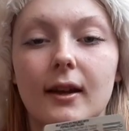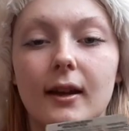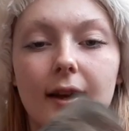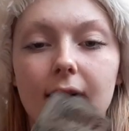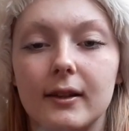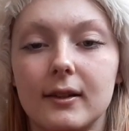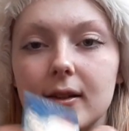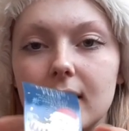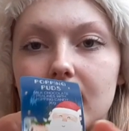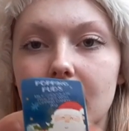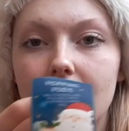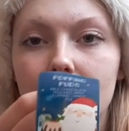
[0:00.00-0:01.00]
and
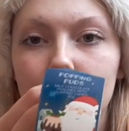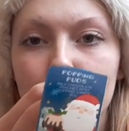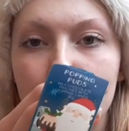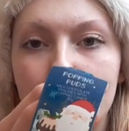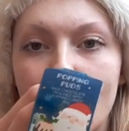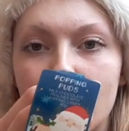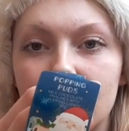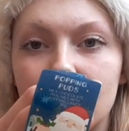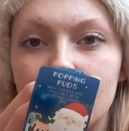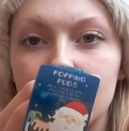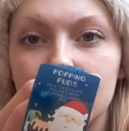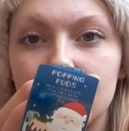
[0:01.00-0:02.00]
they have popping
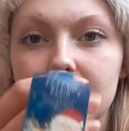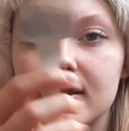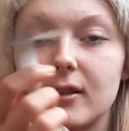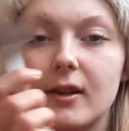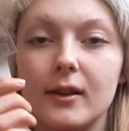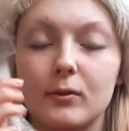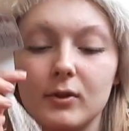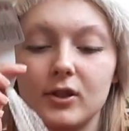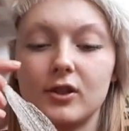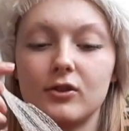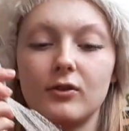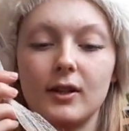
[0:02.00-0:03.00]
candy inside, which
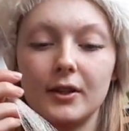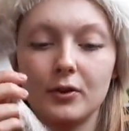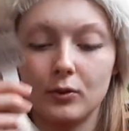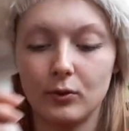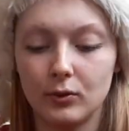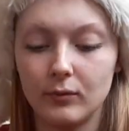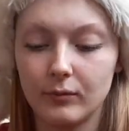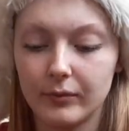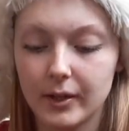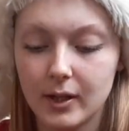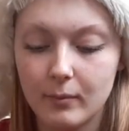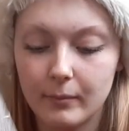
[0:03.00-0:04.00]
is really cool.
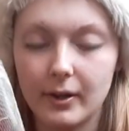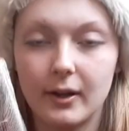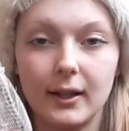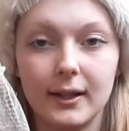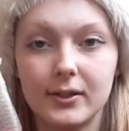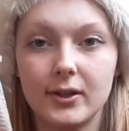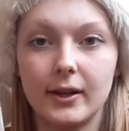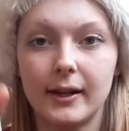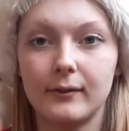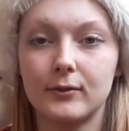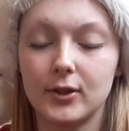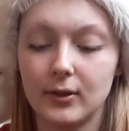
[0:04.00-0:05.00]
But I literally only
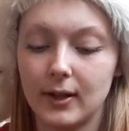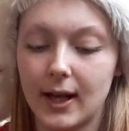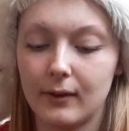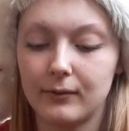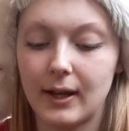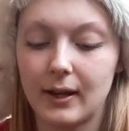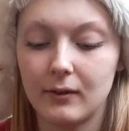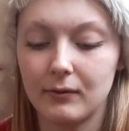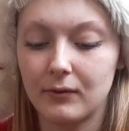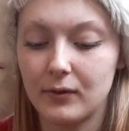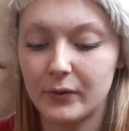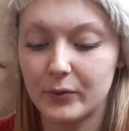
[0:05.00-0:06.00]
have two left out
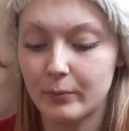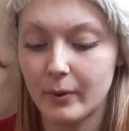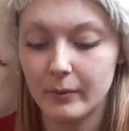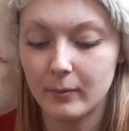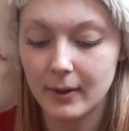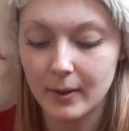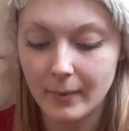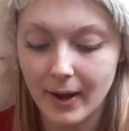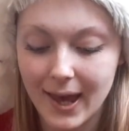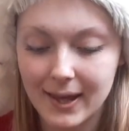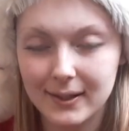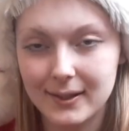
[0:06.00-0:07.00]
of, there's probably about
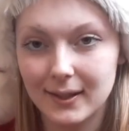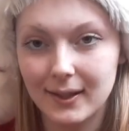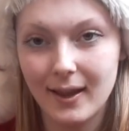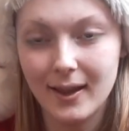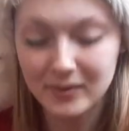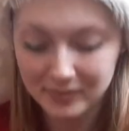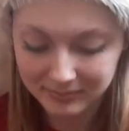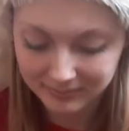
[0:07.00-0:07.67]
eight in there.